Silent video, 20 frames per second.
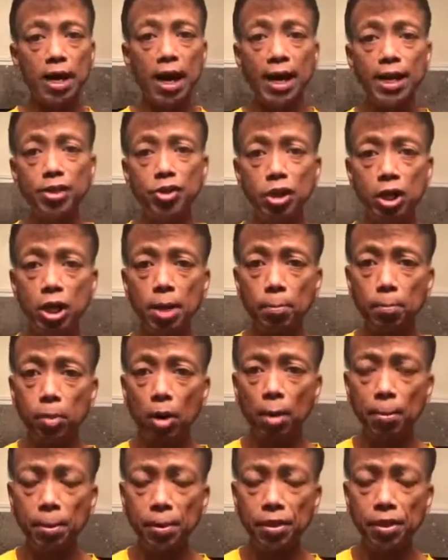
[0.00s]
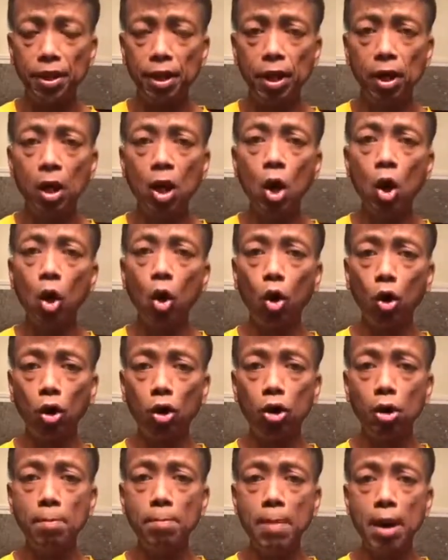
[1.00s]
IgA nephropathy or
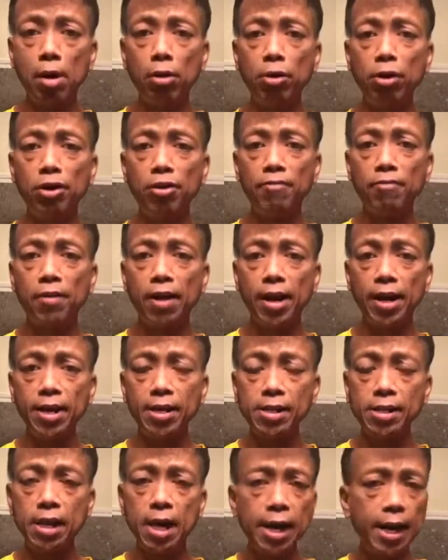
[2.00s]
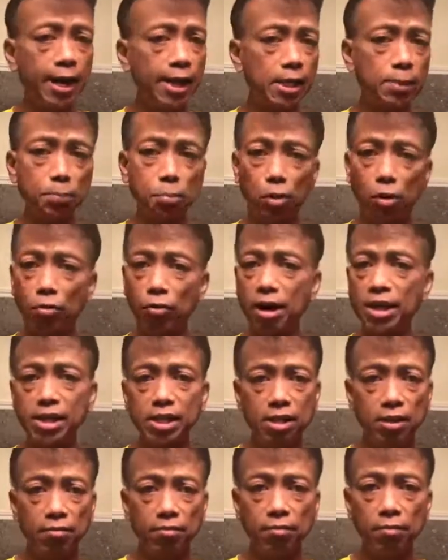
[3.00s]
glomerulonephritis is
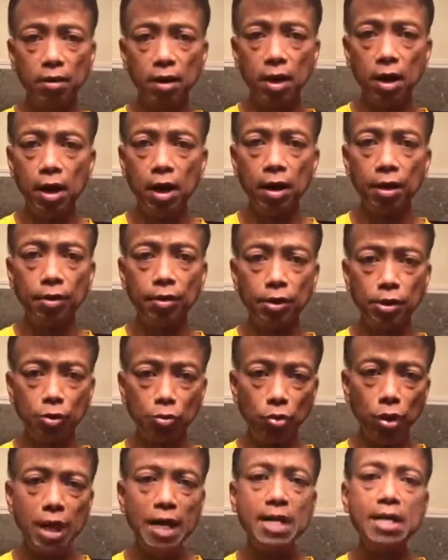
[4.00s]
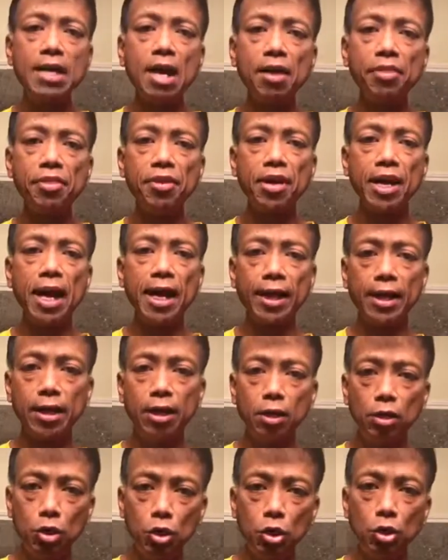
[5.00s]
progressive. There's really nothing I
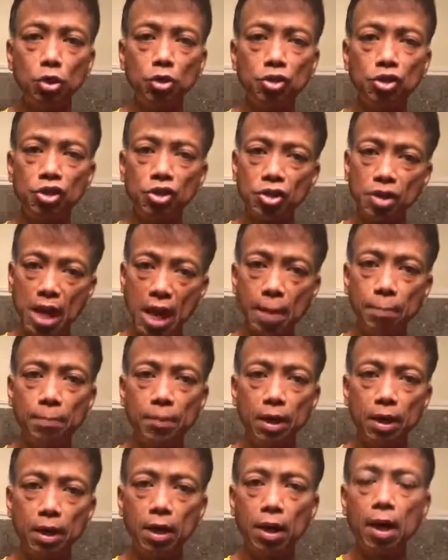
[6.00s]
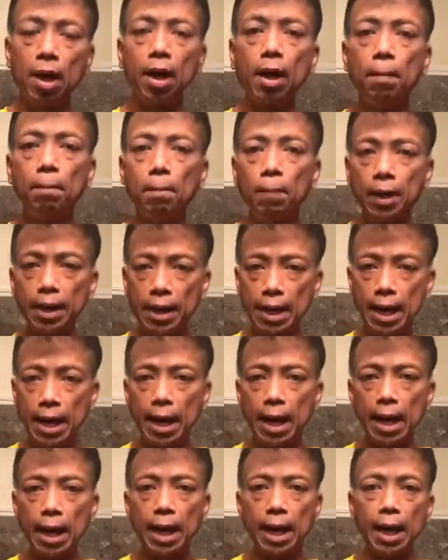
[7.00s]
can do to stop it, but
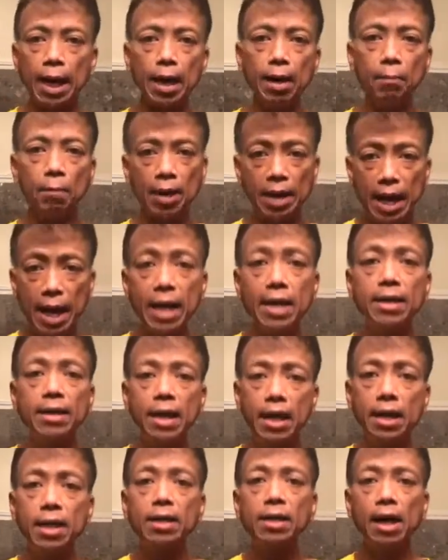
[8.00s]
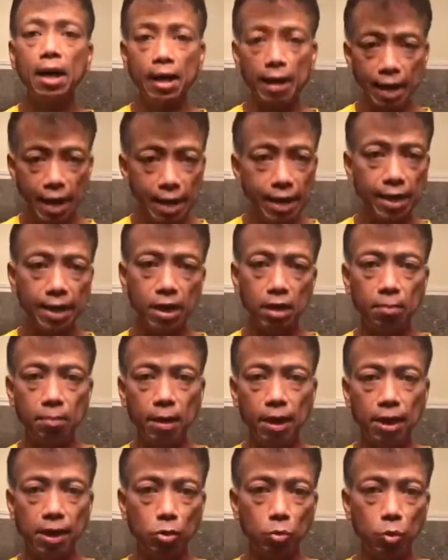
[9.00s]
I did delay it
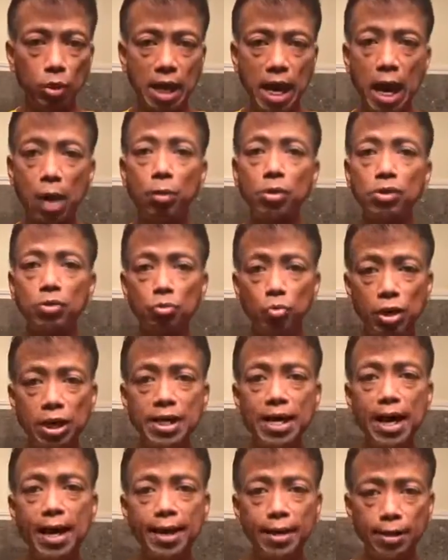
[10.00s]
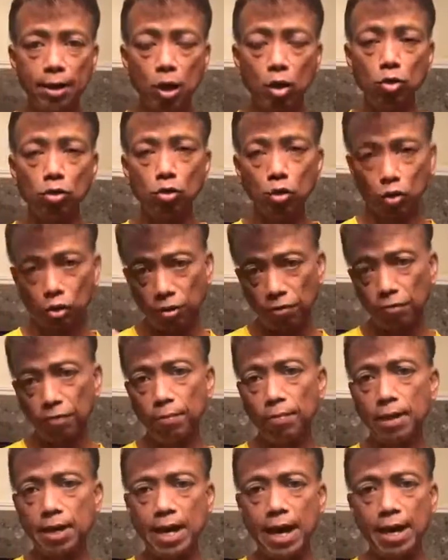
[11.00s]
because when I was re-diagnosed or
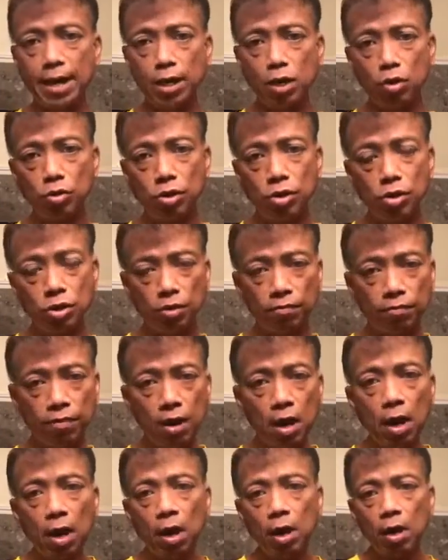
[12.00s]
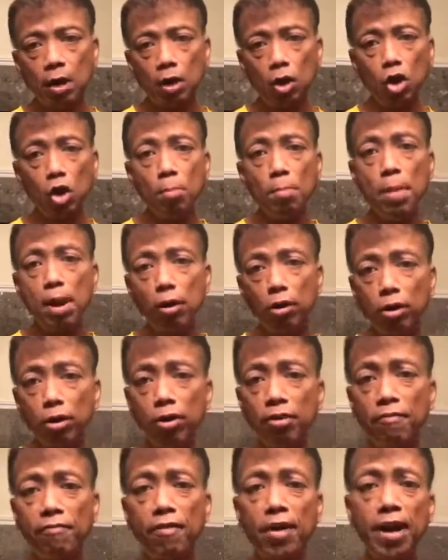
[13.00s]
confirmed the diagnosis of
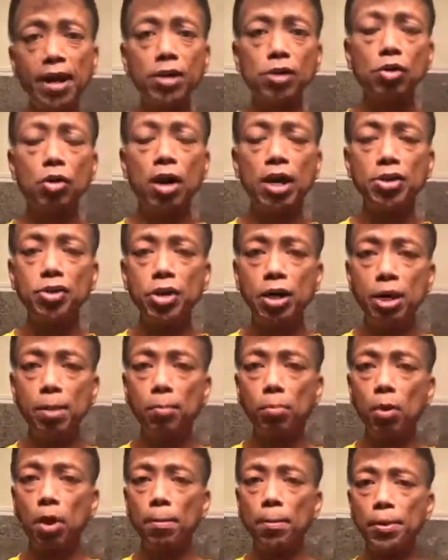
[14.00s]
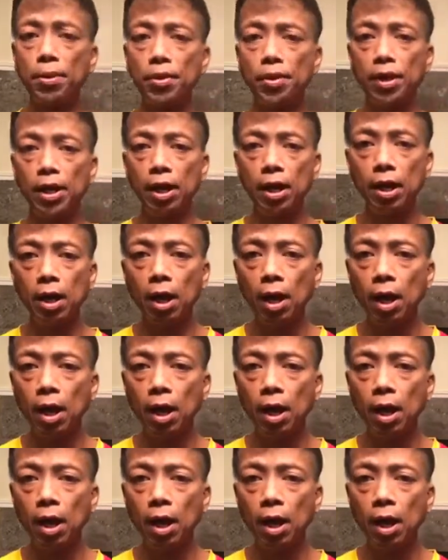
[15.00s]
glomerulonephritis or IgA nephropathy